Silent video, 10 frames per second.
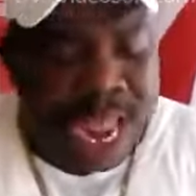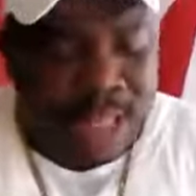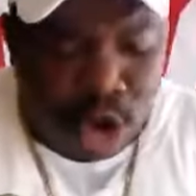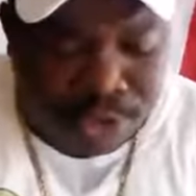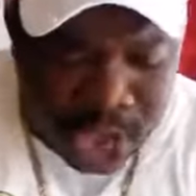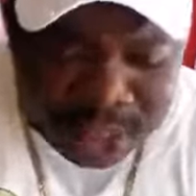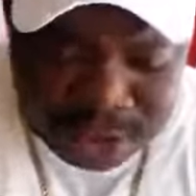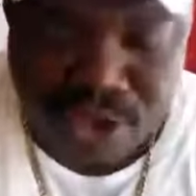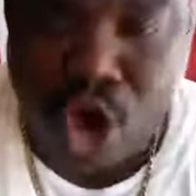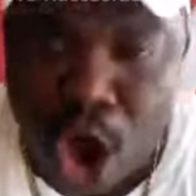in Edo State
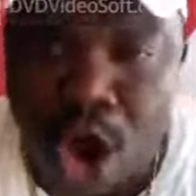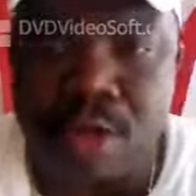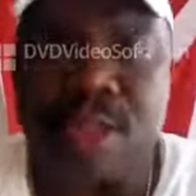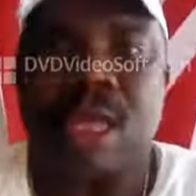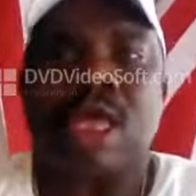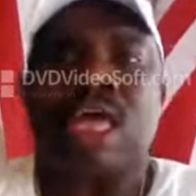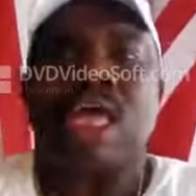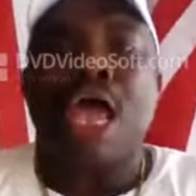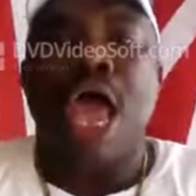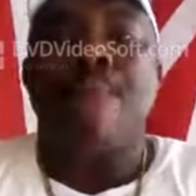is gone.
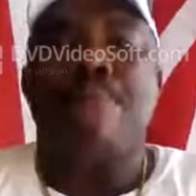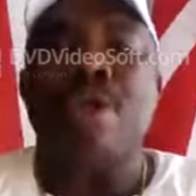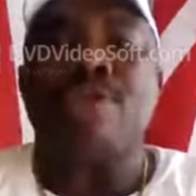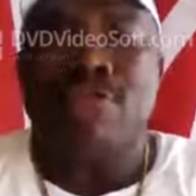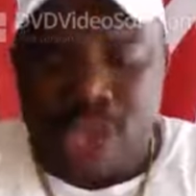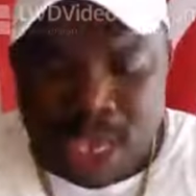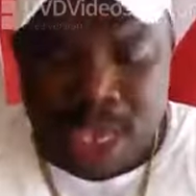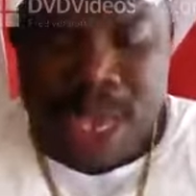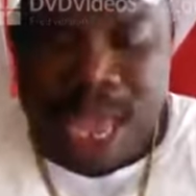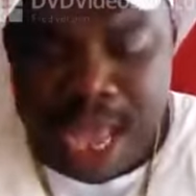APC
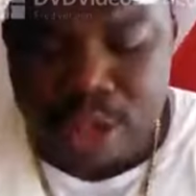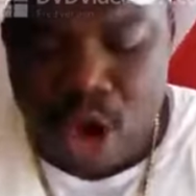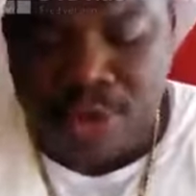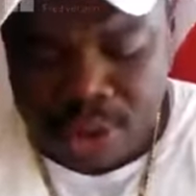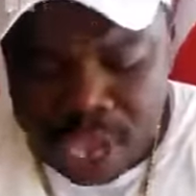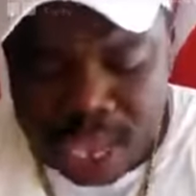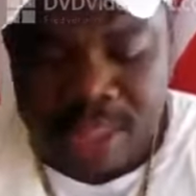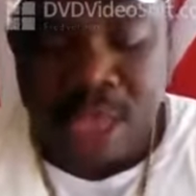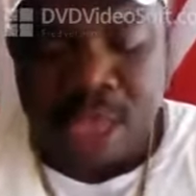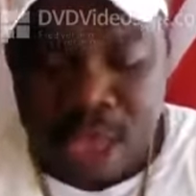Edo
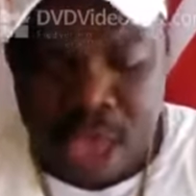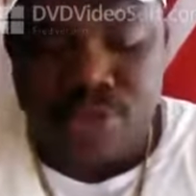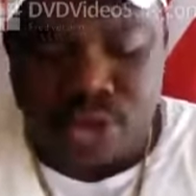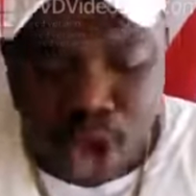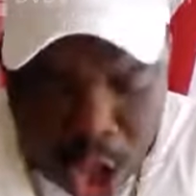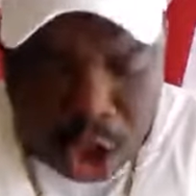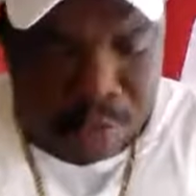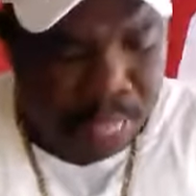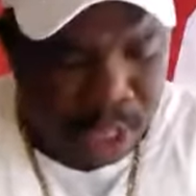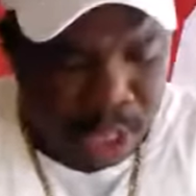State is gone.
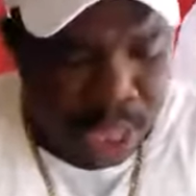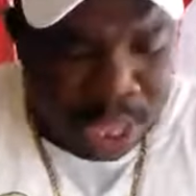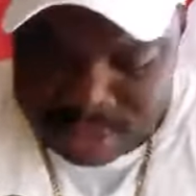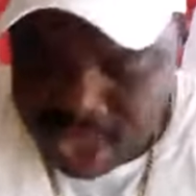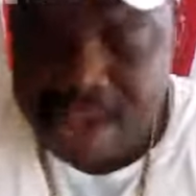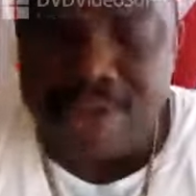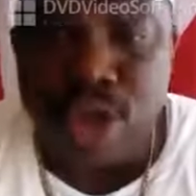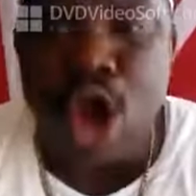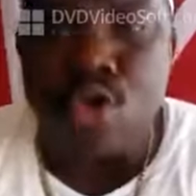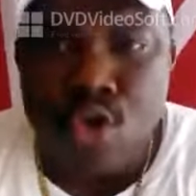There is
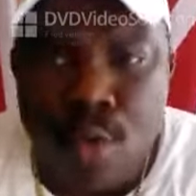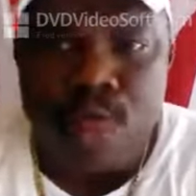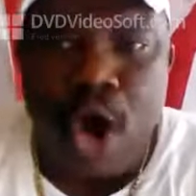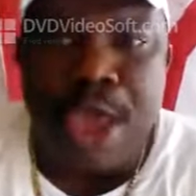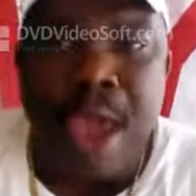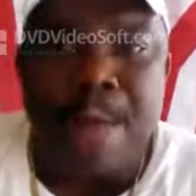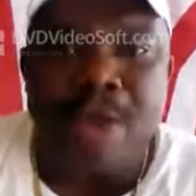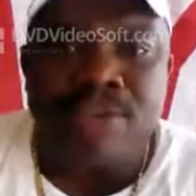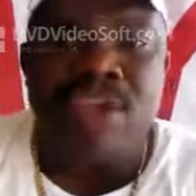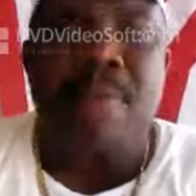no room for
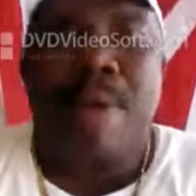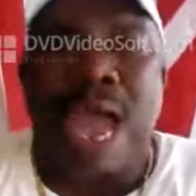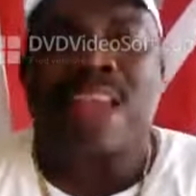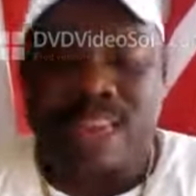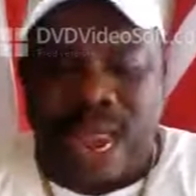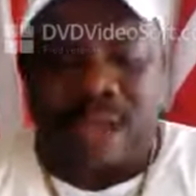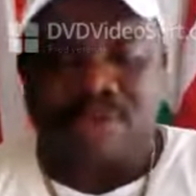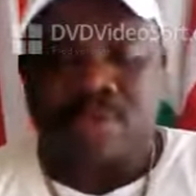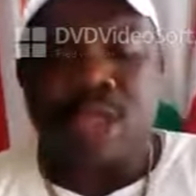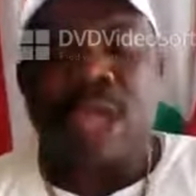APC bad leaders.
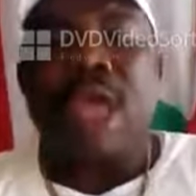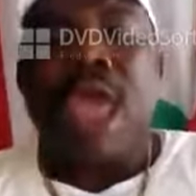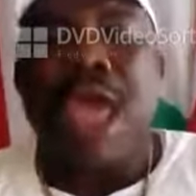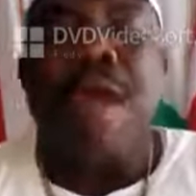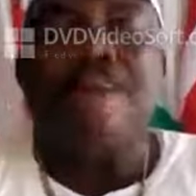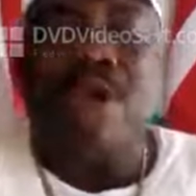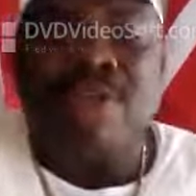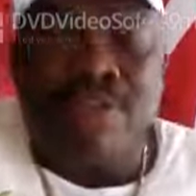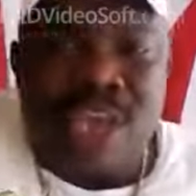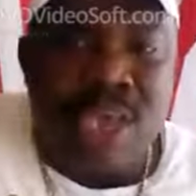
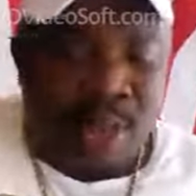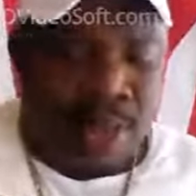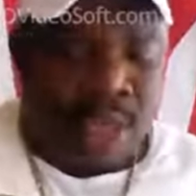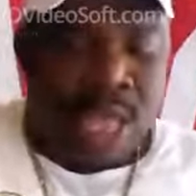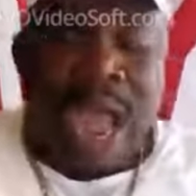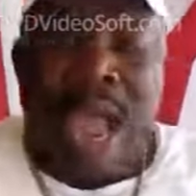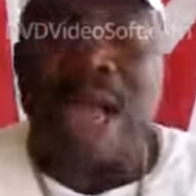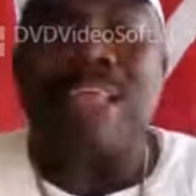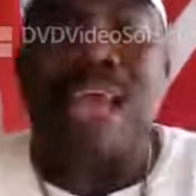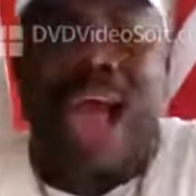APC,
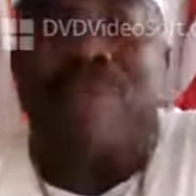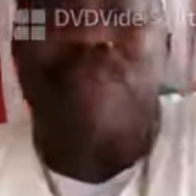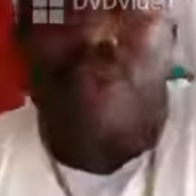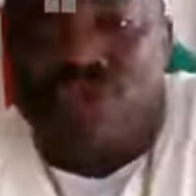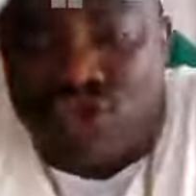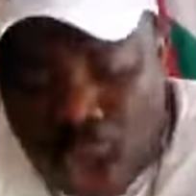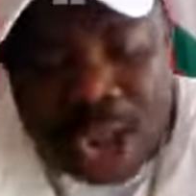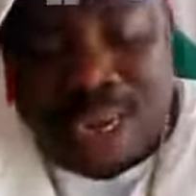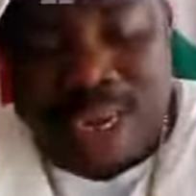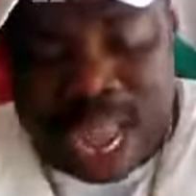they have
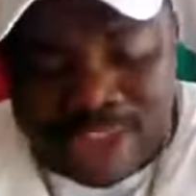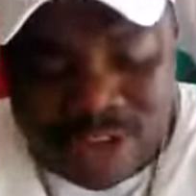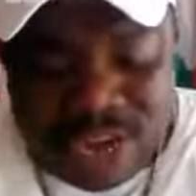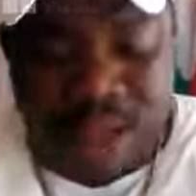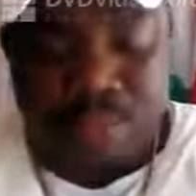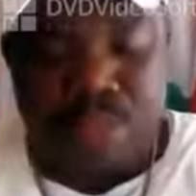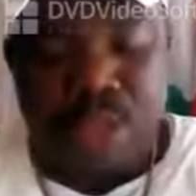destroyed Nigeria.